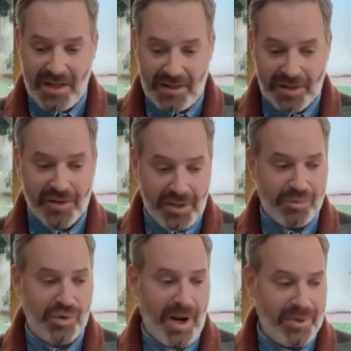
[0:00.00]
literally
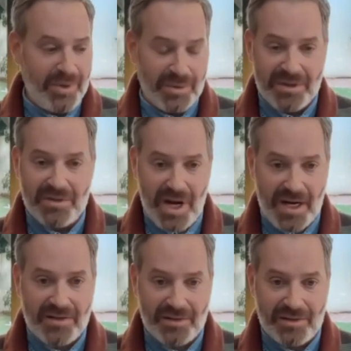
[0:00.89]
prepping with the
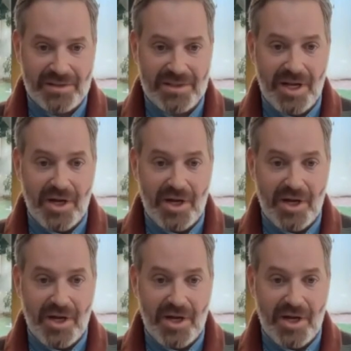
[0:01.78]
directors,